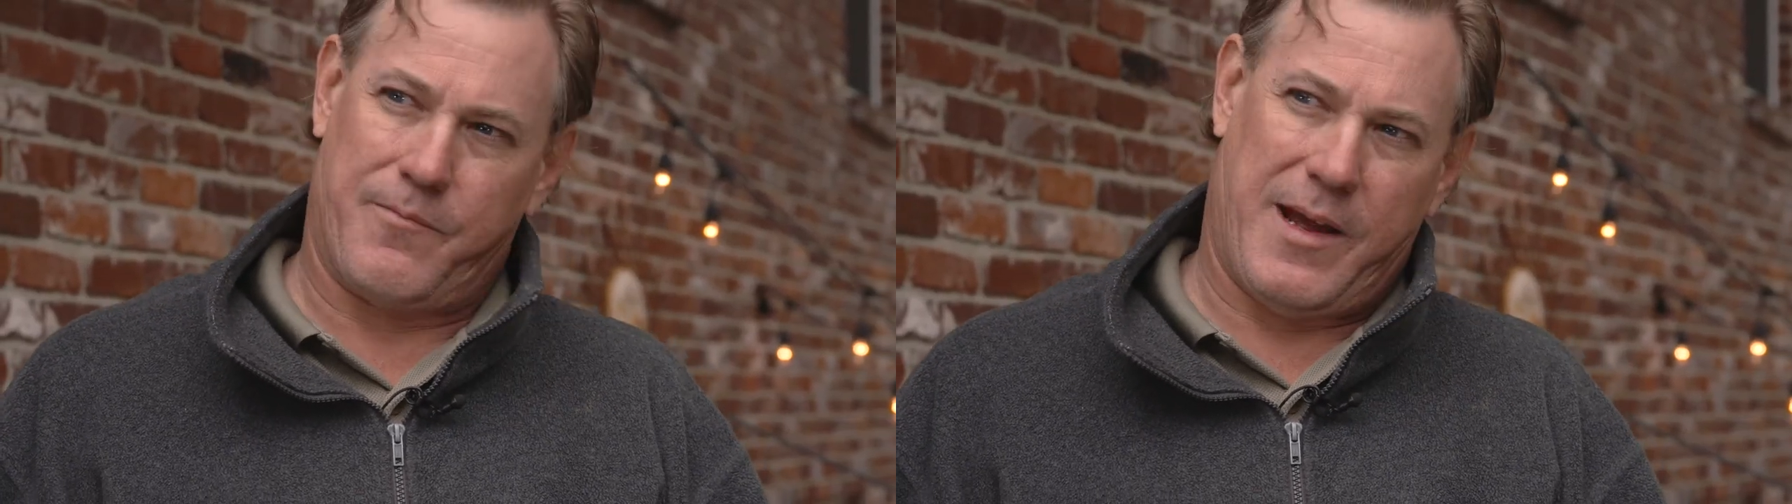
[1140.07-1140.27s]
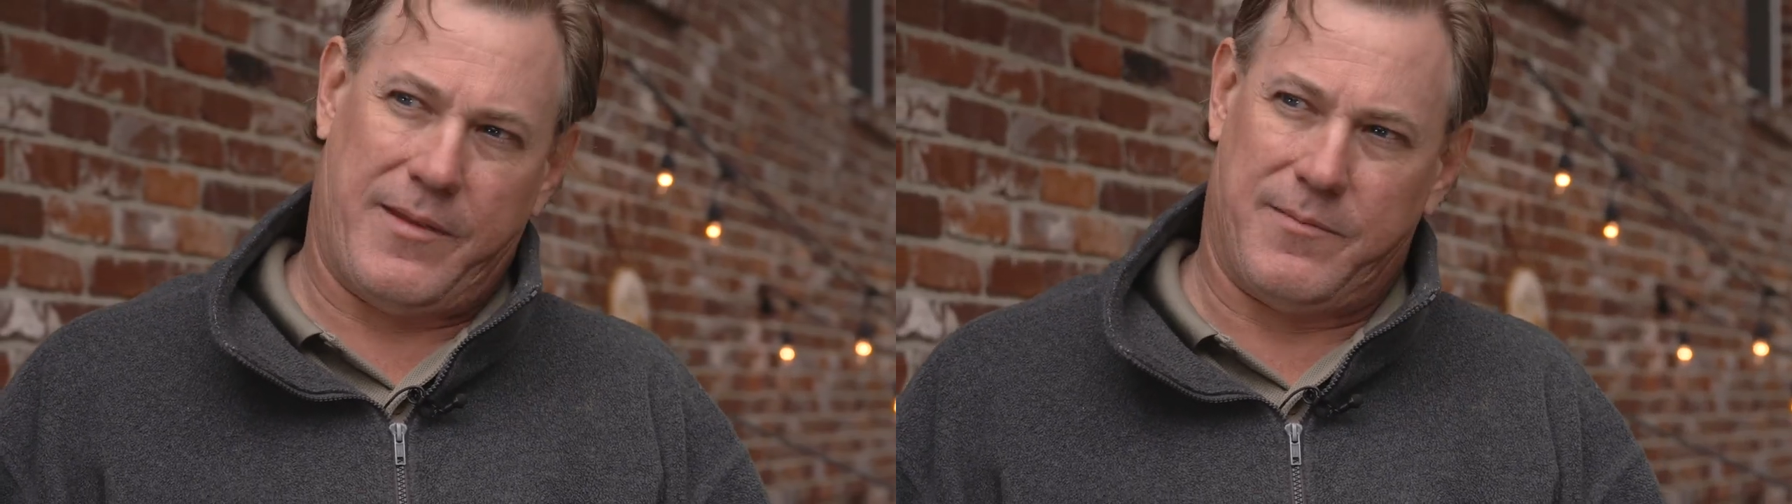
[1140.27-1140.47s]

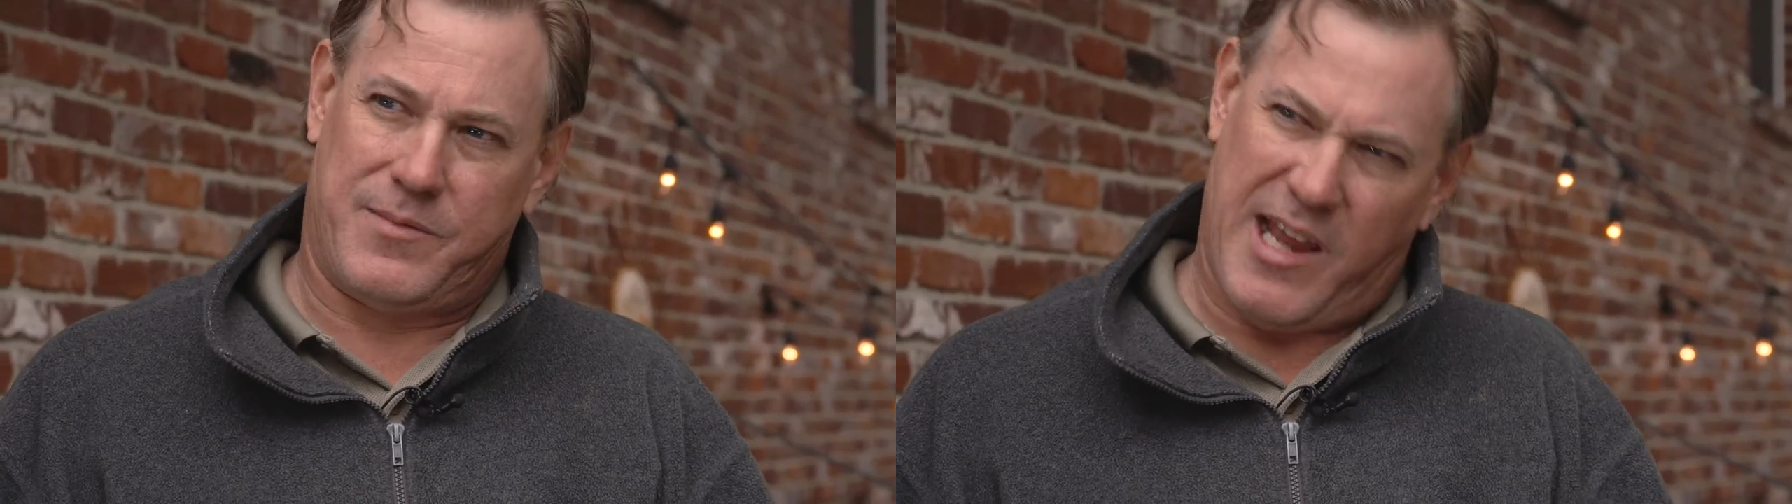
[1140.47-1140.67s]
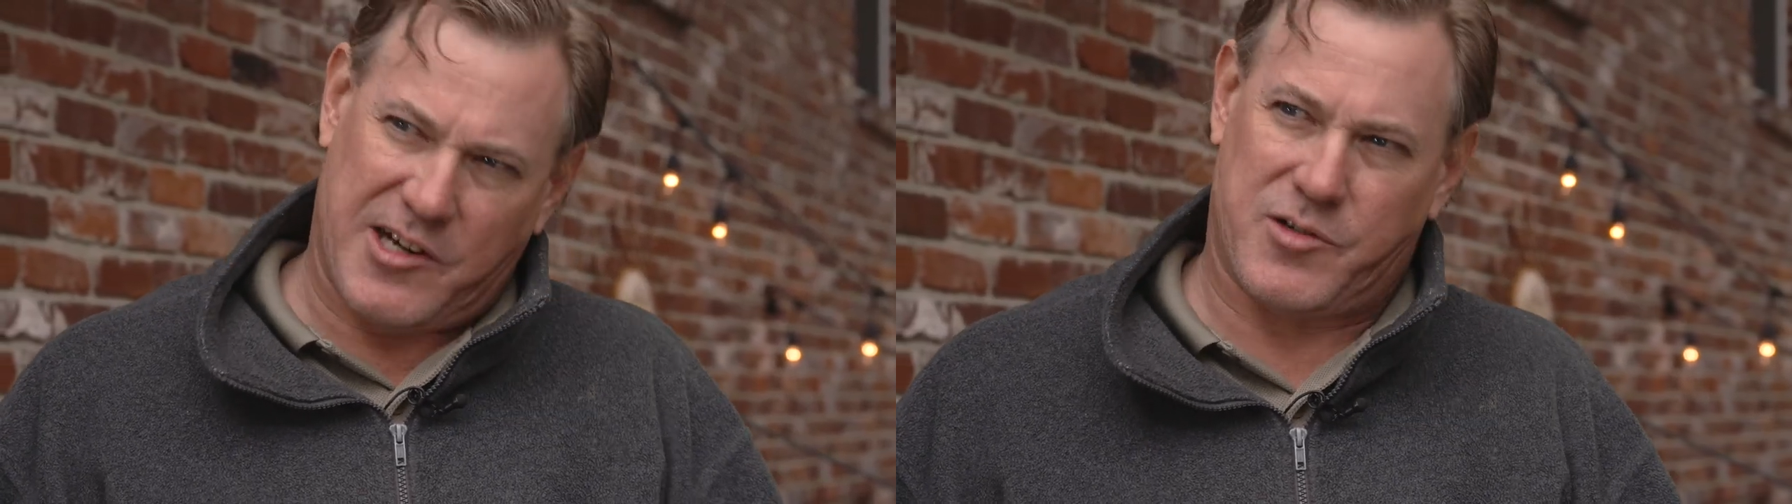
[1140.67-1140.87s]
by the
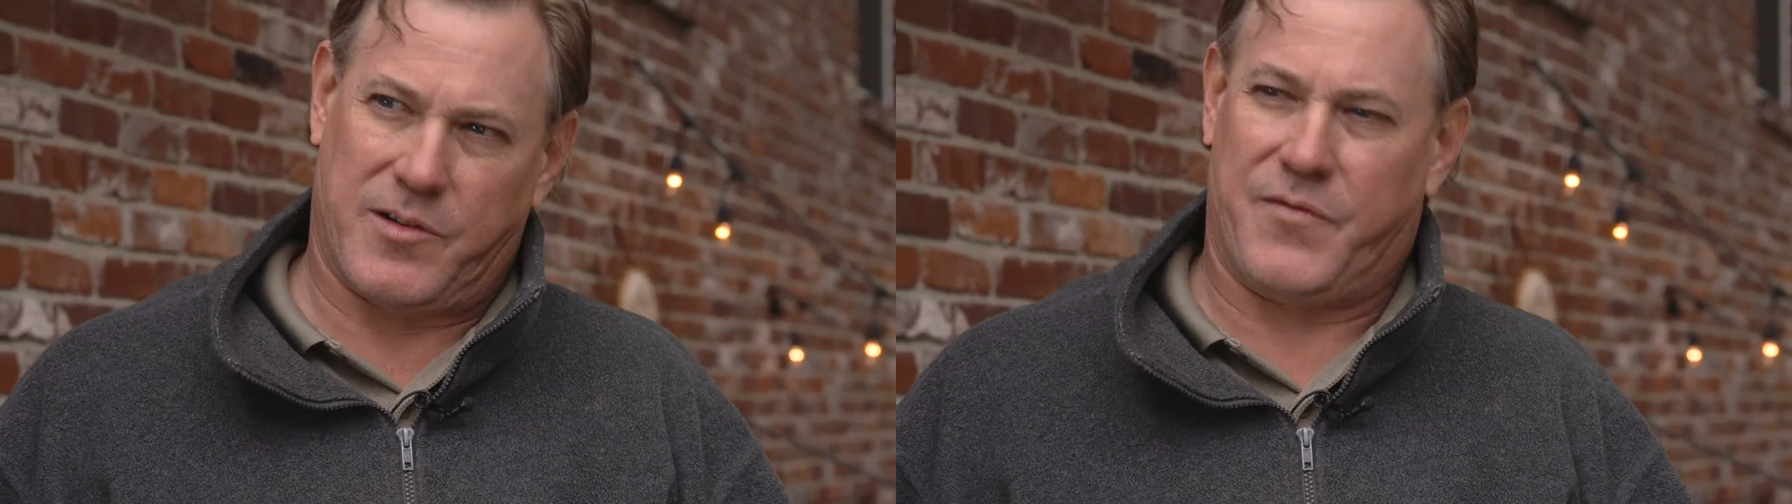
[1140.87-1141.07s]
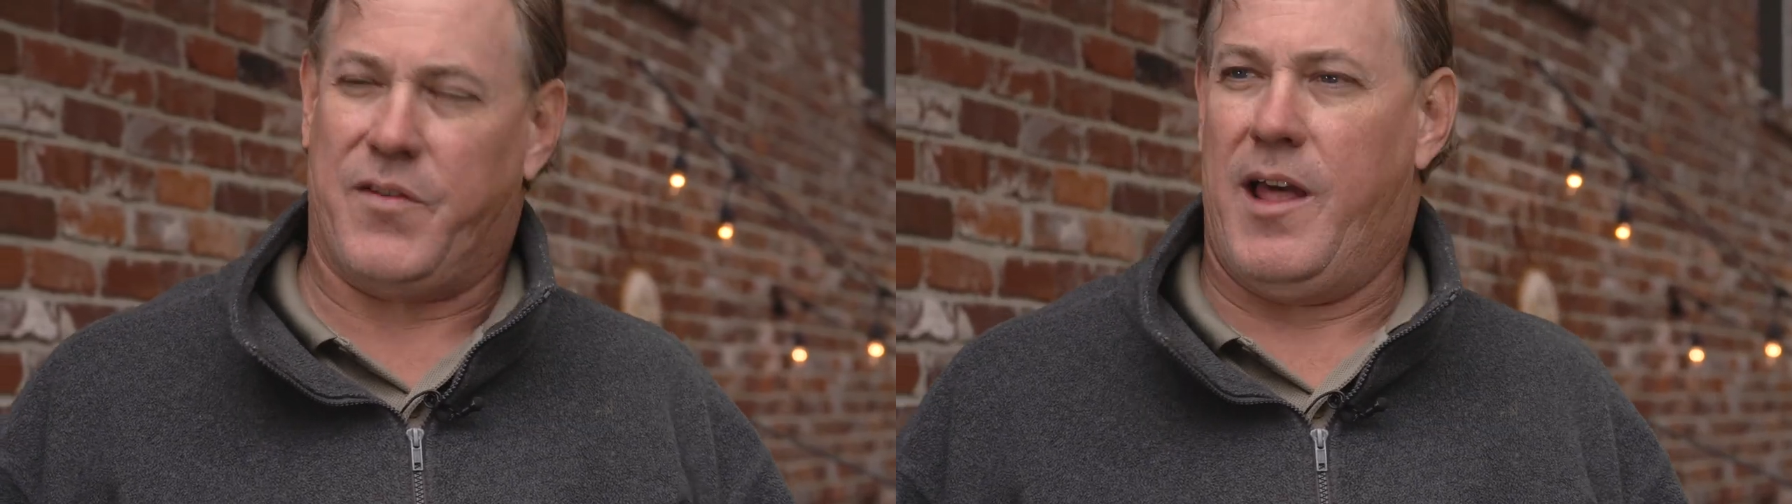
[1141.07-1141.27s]
texture
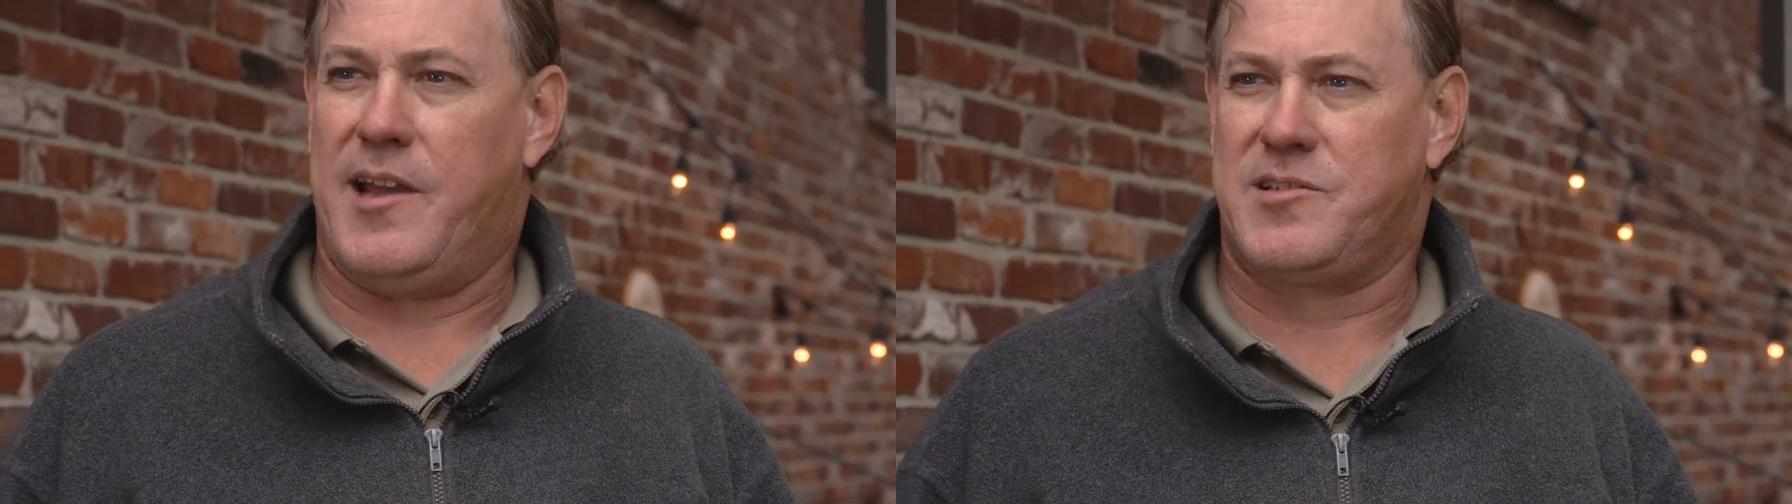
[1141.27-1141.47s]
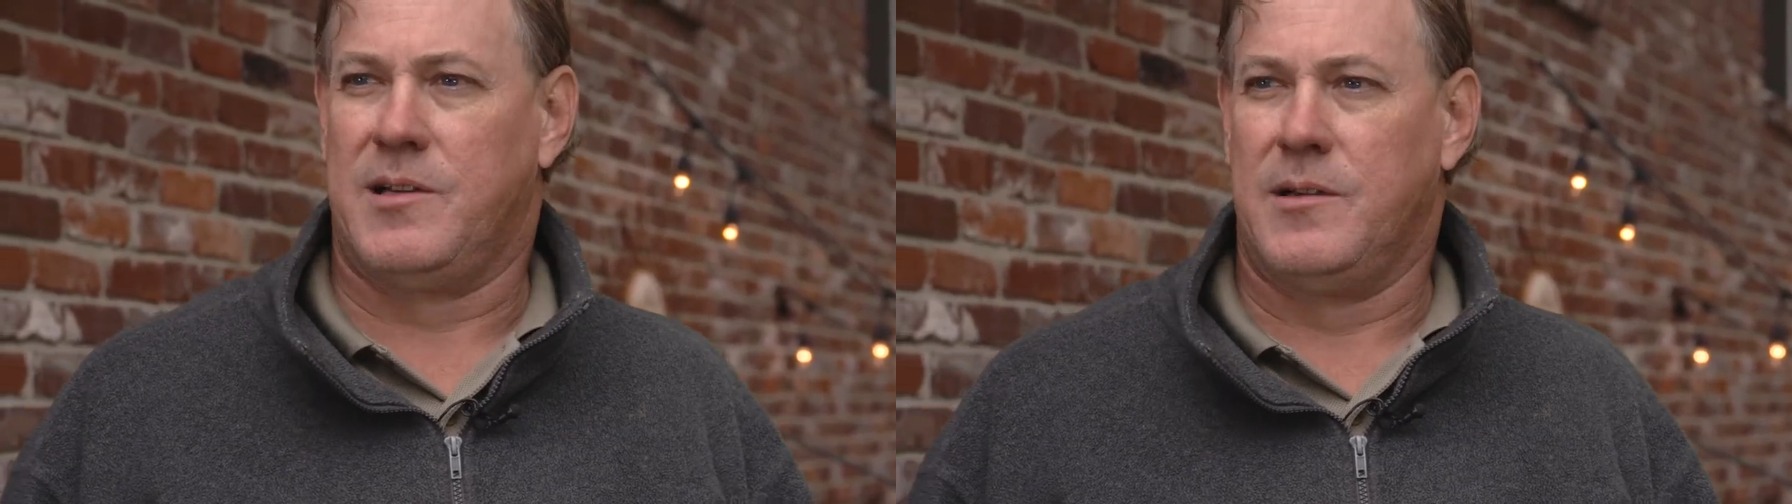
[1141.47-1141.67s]
of the
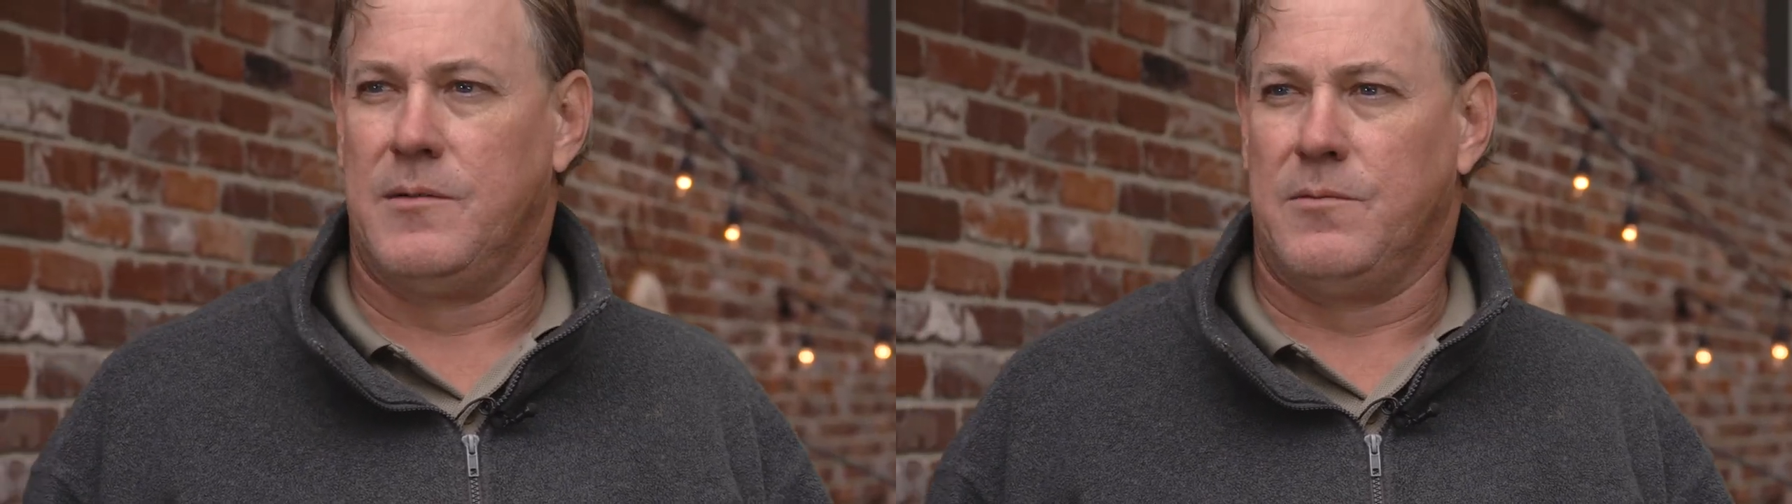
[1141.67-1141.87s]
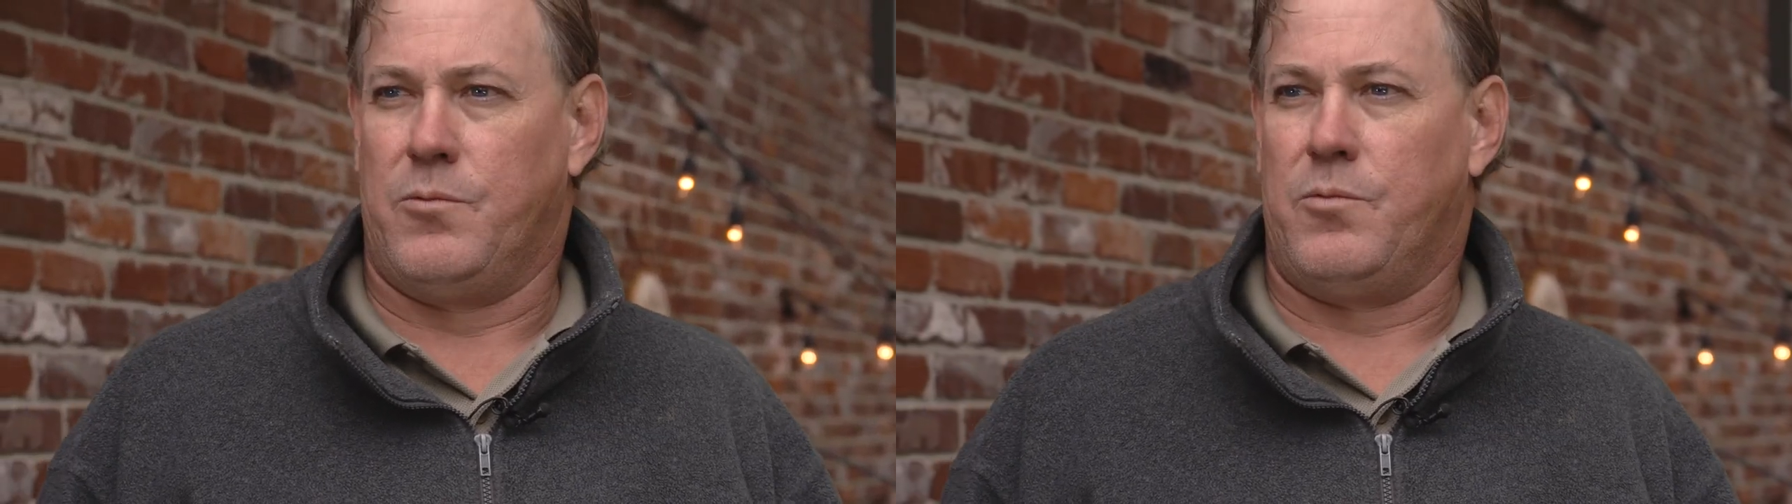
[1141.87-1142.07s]
flesh
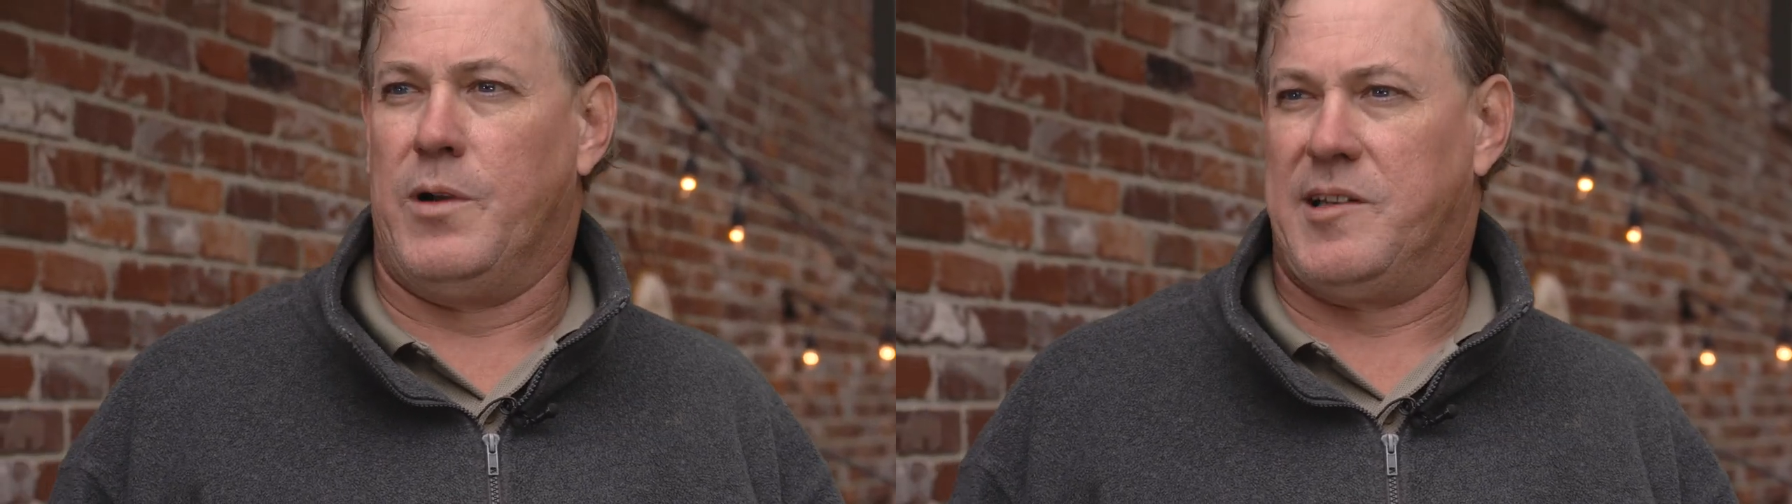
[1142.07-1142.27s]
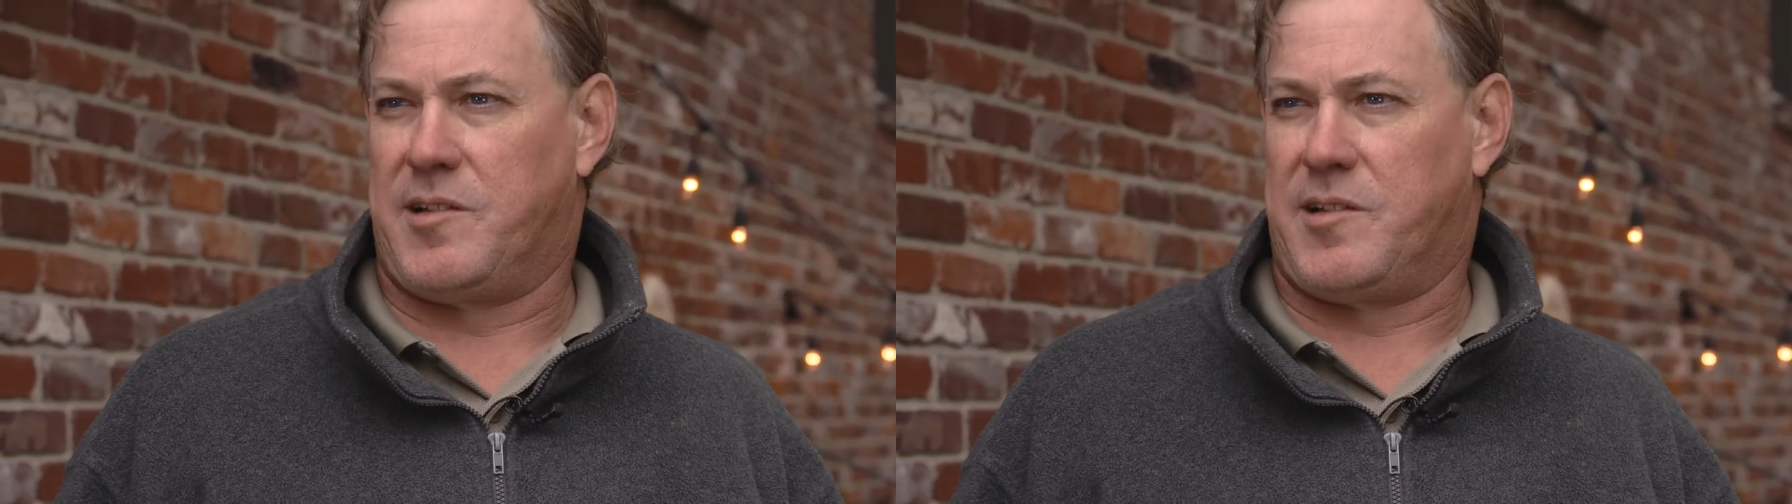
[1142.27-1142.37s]
when